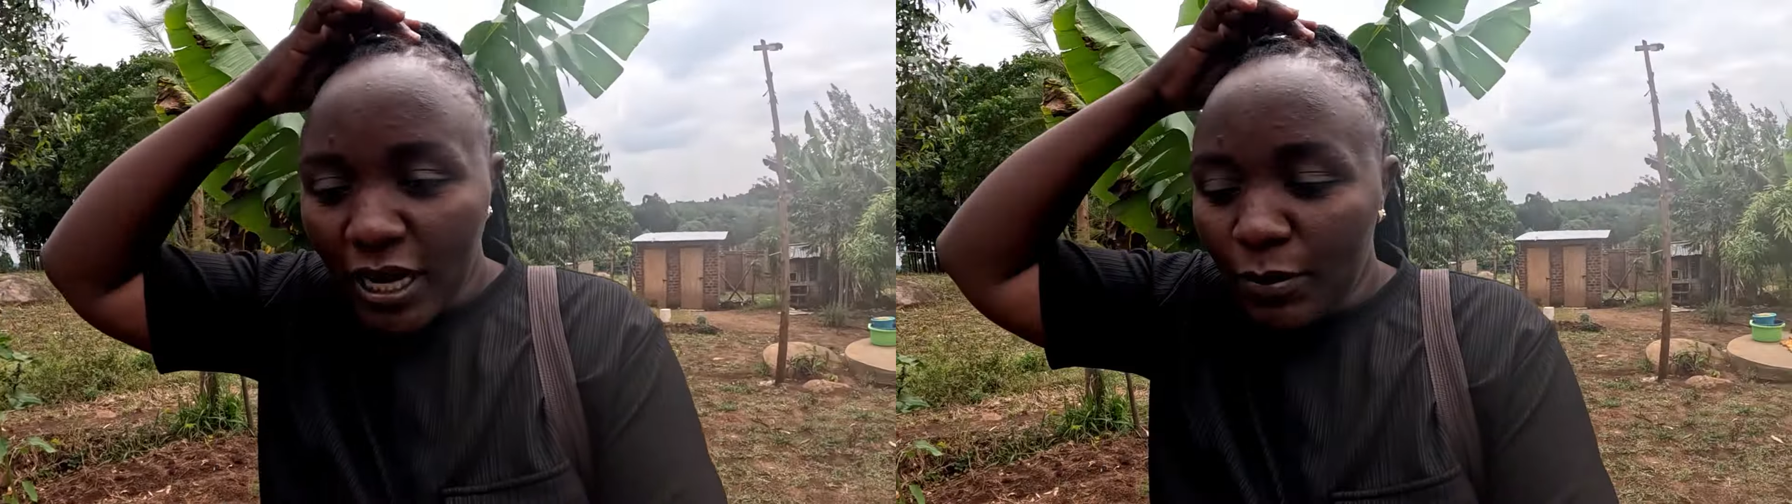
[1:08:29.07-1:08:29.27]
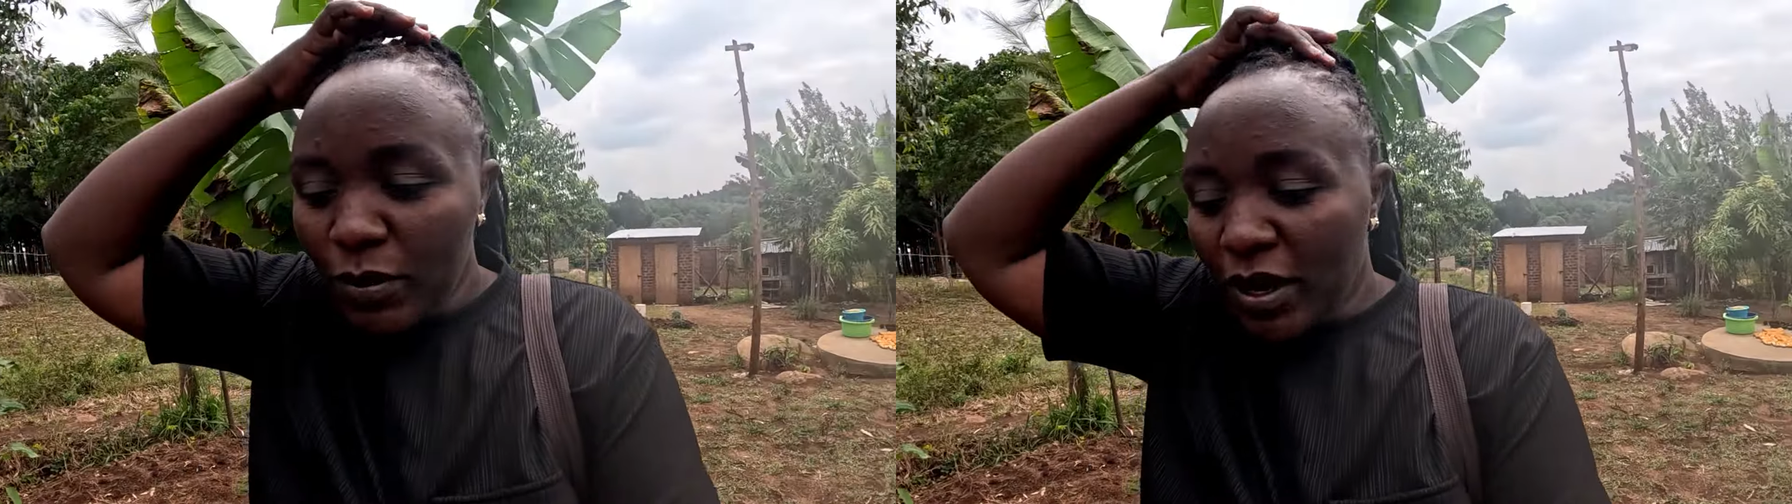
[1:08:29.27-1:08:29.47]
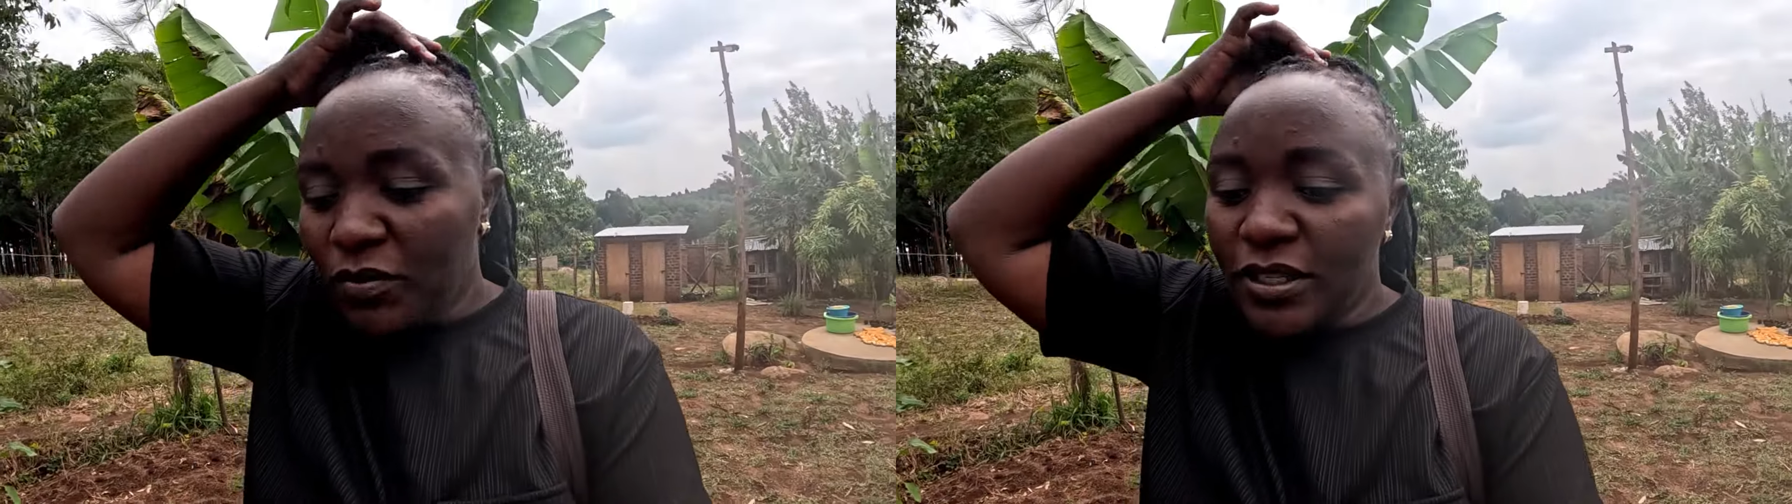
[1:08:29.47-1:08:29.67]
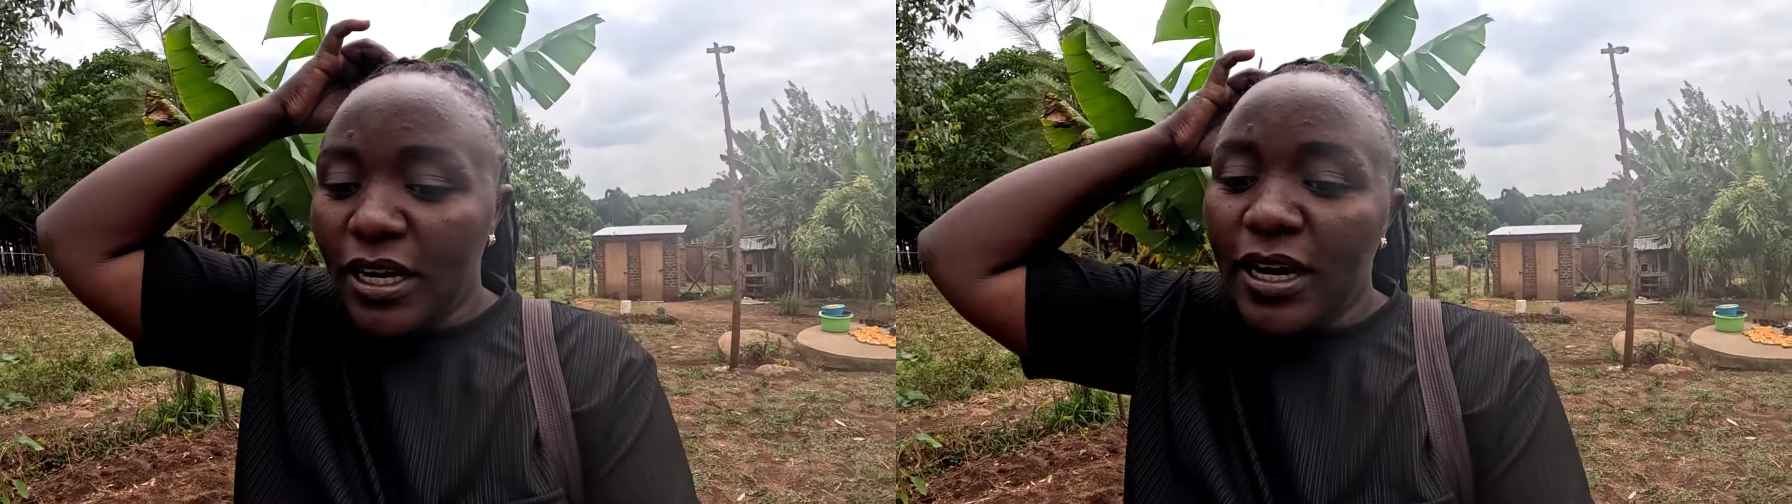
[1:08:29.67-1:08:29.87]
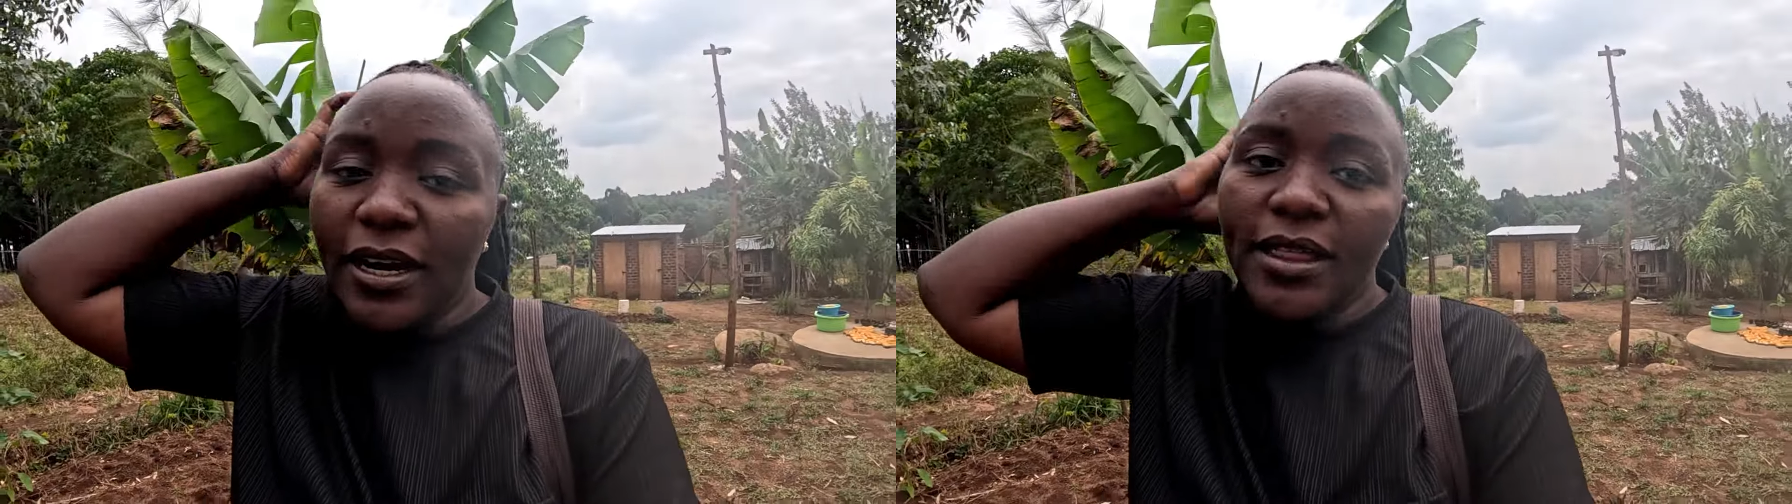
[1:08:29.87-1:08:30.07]
and me
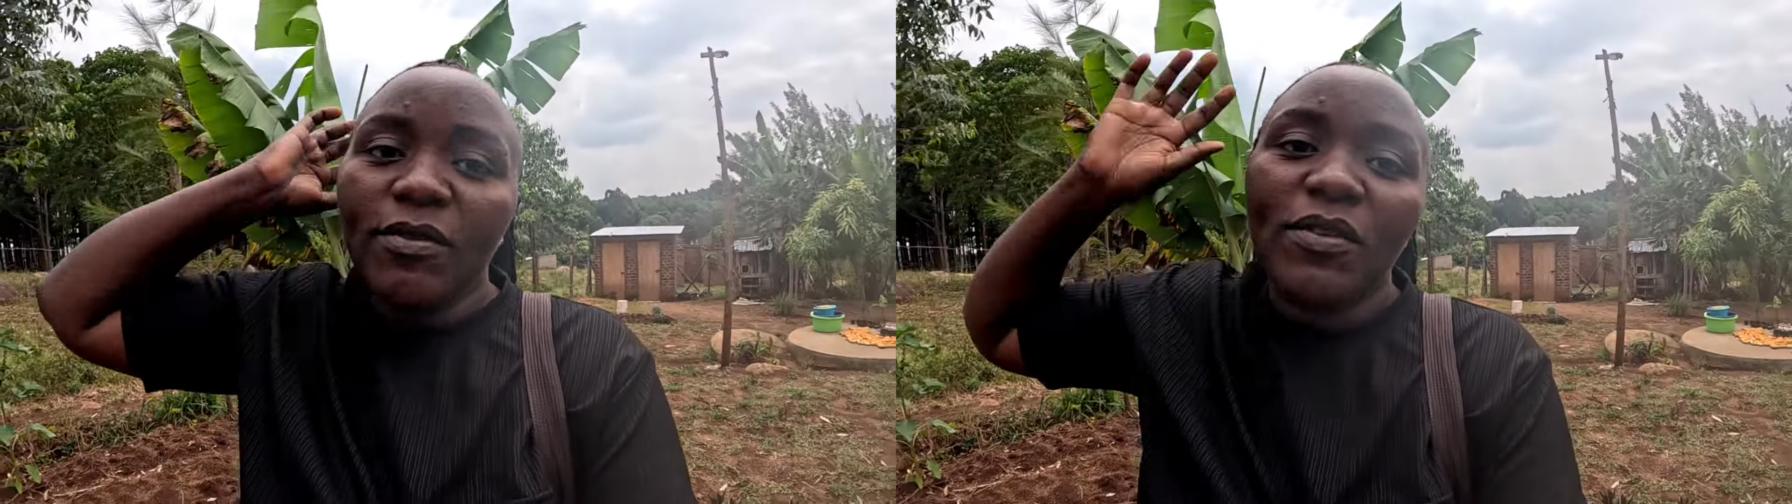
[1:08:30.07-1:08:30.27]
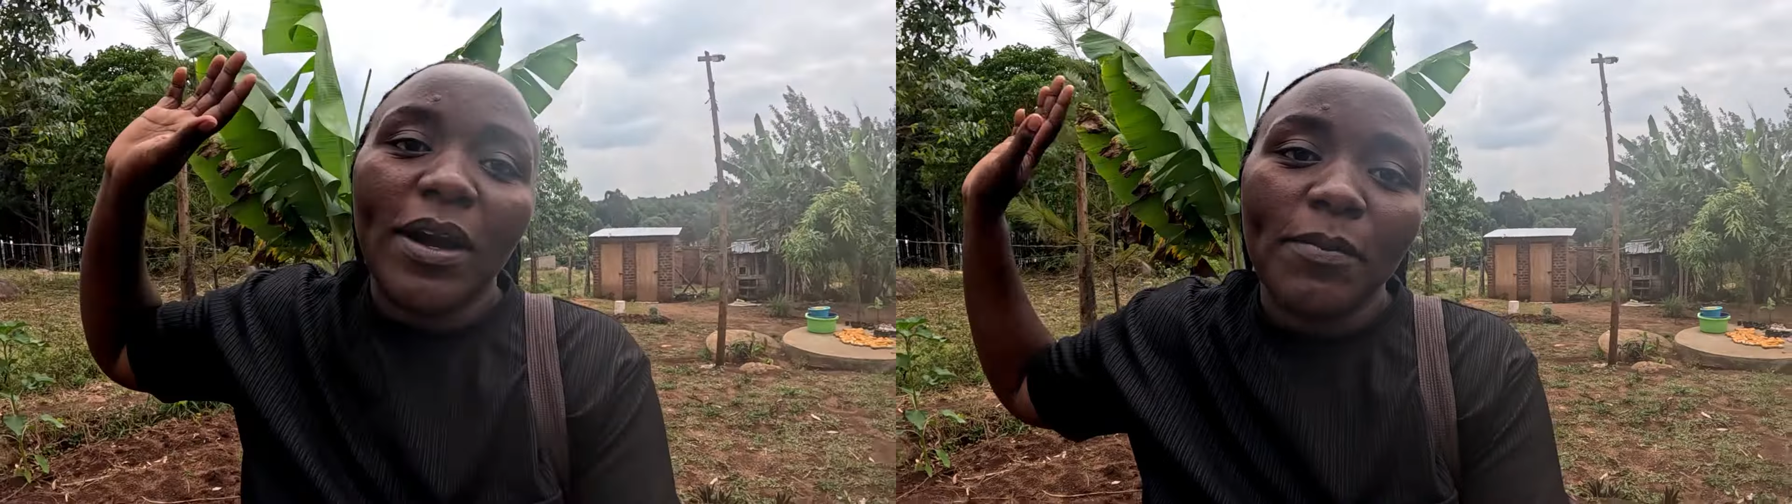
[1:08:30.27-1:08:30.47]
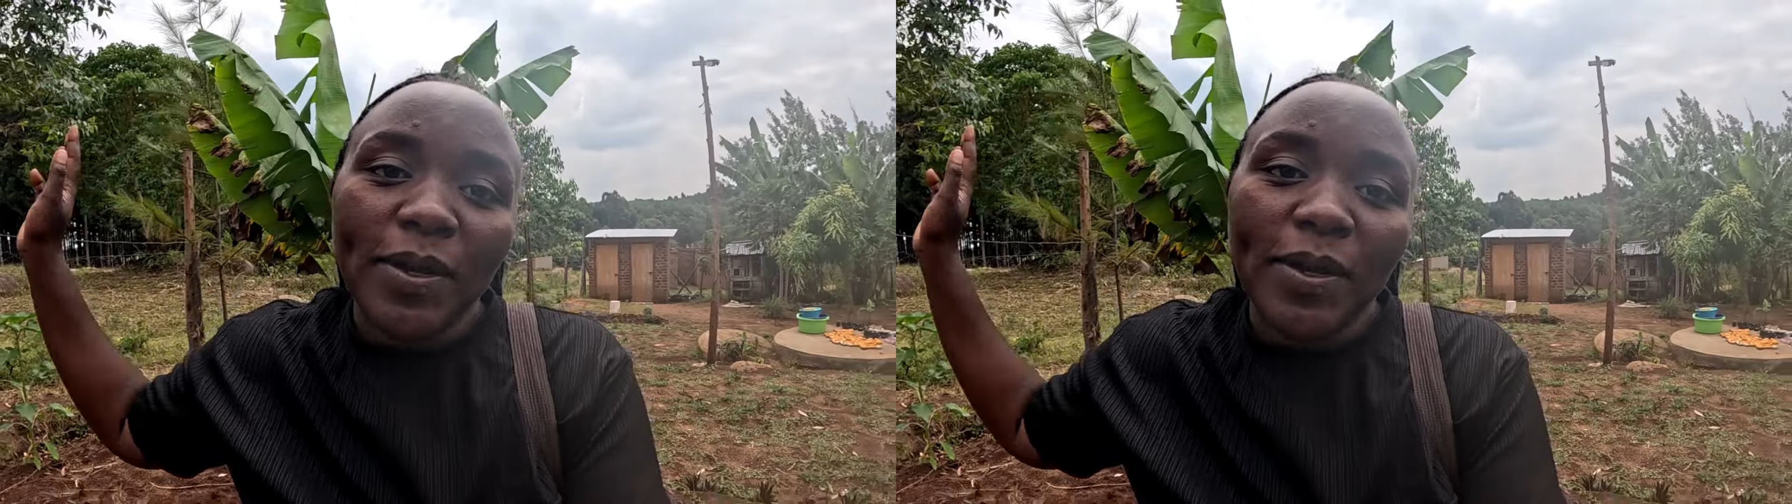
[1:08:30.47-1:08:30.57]
after the farm.